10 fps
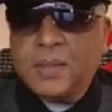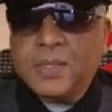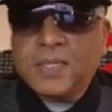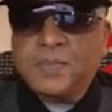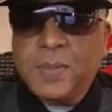
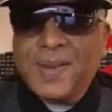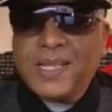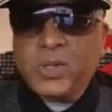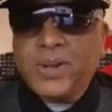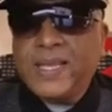people
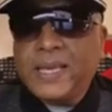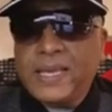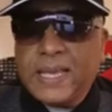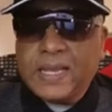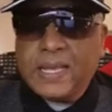like Tony
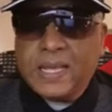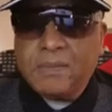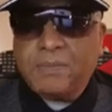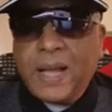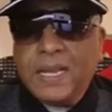Yengeni
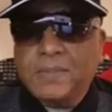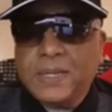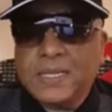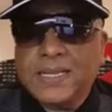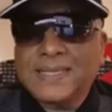in
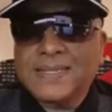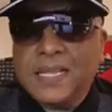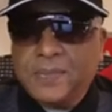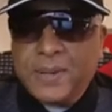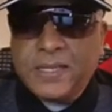parliament and
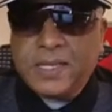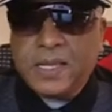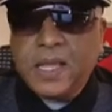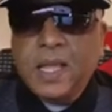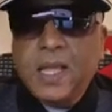
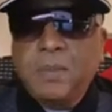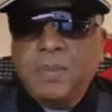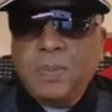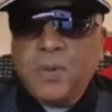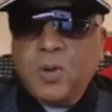celebrating
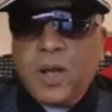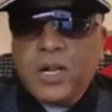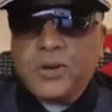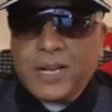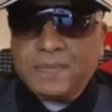people who are
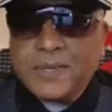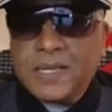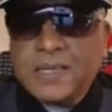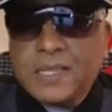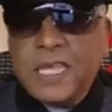corrupt
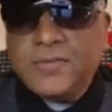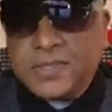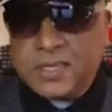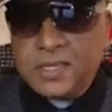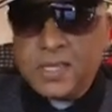
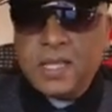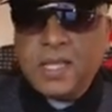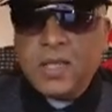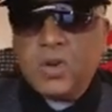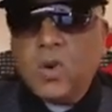thieves,
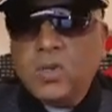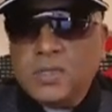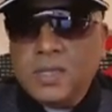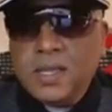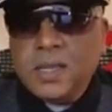
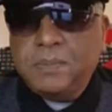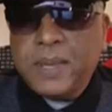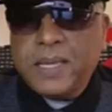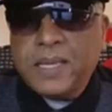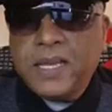rogues.
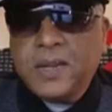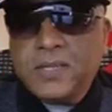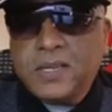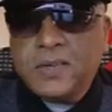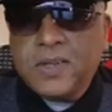Becky Kera was
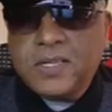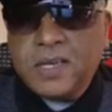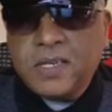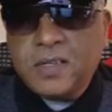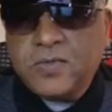under
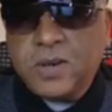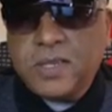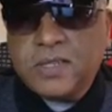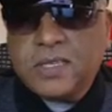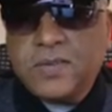investigation following
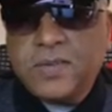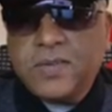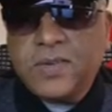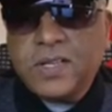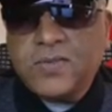the discovery of
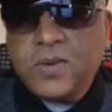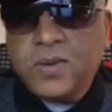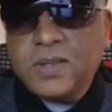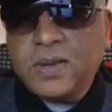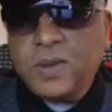evidence
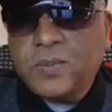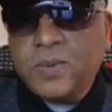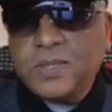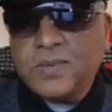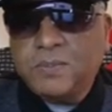following the
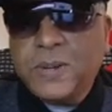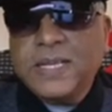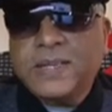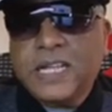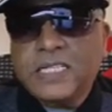1.7
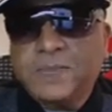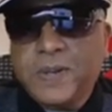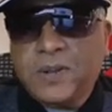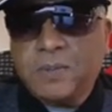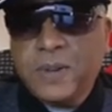billion rand
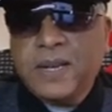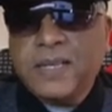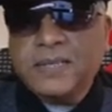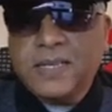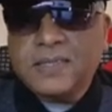spent on
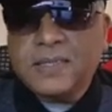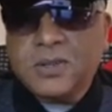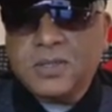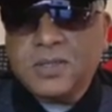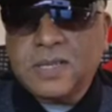buildings, leases,
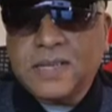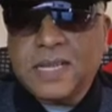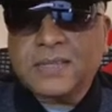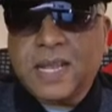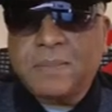
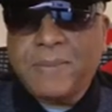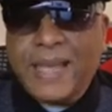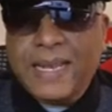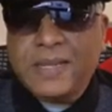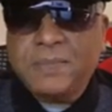that's right,
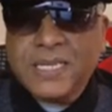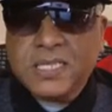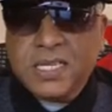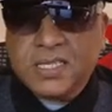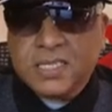
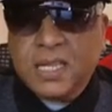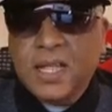maladministration.